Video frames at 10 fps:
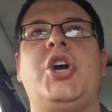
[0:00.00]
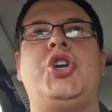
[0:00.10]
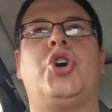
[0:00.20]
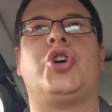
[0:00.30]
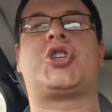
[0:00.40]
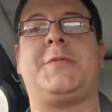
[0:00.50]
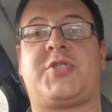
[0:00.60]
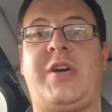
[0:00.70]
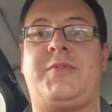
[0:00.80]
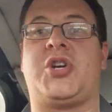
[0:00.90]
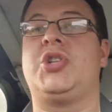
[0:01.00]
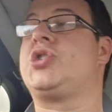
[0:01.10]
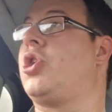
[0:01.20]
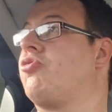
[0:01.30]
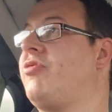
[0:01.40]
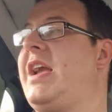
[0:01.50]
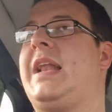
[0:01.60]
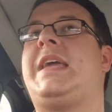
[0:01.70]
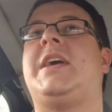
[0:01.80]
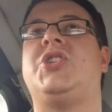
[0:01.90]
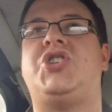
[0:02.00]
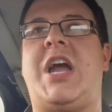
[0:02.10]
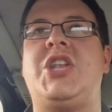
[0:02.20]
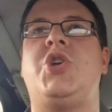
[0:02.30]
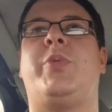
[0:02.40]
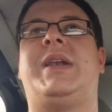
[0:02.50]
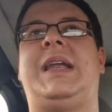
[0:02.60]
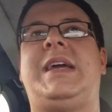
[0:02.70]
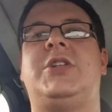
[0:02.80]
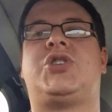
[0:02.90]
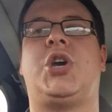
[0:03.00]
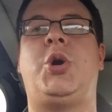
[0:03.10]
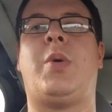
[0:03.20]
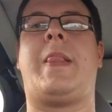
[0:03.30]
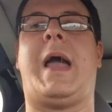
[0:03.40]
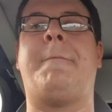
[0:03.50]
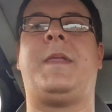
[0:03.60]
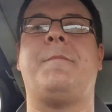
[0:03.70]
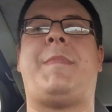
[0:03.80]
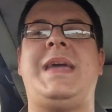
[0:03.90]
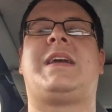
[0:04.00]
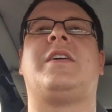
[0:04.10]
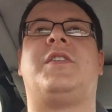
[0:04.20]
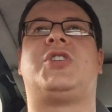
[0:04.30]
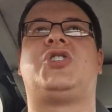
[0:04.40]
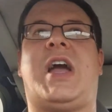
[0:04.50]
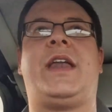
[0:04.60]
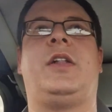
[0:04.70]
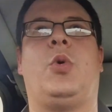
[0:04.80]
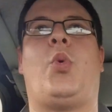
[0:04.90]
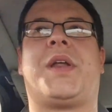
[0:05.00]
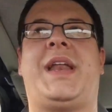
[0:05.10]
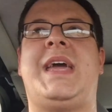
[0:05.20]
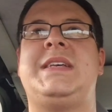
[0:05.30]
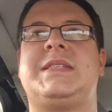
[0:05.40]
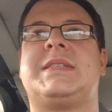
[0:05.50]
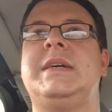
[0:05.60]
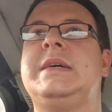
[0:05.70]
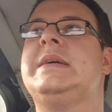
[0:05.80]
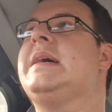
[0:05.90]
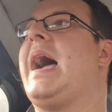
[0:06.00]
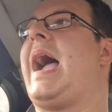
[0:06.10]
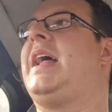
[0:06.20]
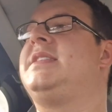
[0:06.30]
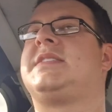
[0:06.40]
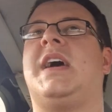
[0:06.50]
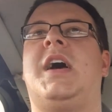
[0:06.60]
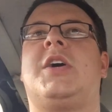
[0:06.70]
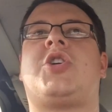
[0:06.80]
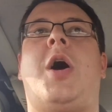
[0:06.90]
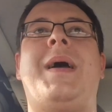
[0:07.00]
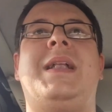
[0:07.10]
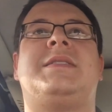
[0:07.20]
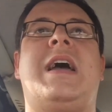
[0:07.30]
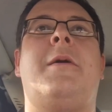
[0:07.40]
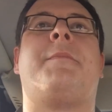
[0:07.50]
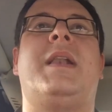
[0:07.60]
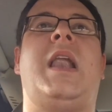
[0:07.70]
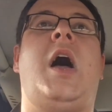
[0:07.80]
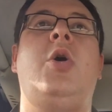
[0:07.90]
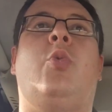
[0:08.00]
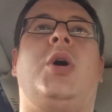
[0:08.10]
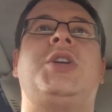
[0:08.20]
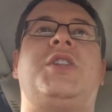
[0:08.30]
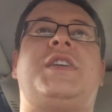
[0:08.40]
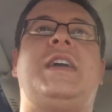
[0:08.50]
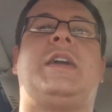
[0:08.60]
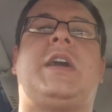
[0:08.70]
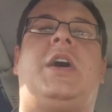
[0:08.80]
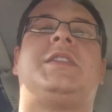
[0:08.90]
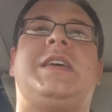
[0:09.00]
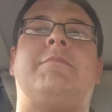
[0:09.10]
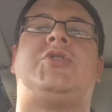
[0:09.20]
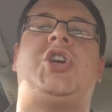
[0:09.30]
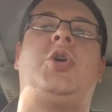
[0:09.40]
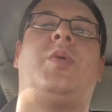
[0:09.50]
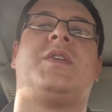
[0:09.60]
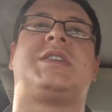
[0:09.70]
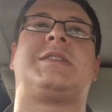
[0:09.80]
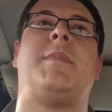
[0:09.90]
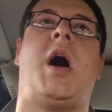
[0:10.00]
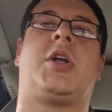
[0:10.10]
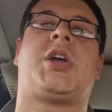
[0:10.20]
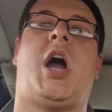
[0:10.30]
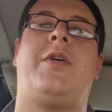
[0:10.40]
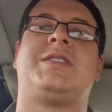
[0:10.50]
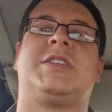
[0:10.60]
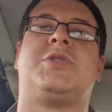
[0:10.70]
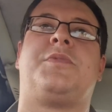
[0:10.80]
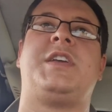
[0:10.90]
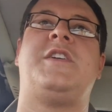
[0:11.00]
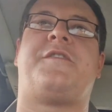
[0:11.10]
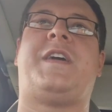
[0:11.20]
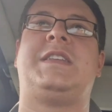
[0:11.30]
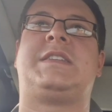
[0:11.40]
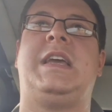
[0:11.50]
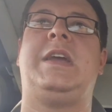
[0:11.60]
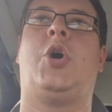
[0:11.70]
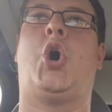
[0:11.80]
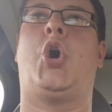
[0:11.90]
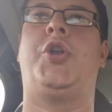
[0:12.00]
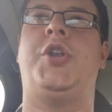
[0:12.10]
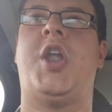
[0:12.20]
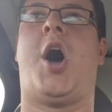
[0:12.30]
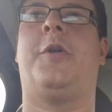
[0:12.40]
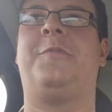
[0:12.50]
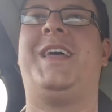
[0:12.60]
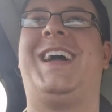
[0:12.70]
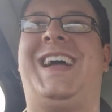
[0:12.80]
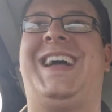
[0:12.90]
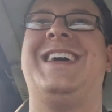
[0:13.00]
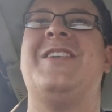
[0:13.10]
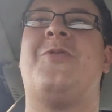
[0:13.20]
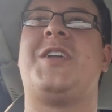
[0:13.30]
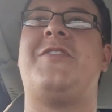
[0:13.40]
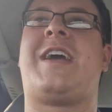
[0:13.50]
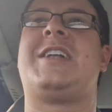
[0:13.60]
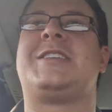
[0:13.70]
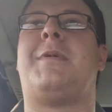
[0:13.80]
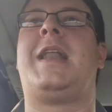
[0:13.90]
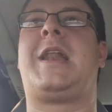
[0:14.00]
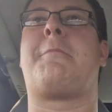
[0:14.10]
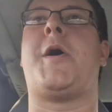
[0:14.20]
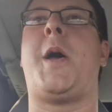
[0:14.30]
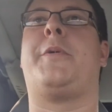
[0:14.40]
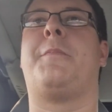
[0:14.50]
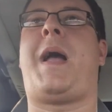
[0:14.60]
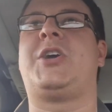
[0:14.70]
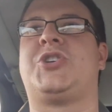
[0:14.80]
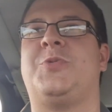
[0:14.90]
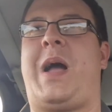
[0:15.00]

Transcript: Your subscriptions really genuinely do make the channel what it is. And comment down below, what do you think? Can I tempt you with a smart car? Is that something you fancy or not? What do you reckon to my little purple passion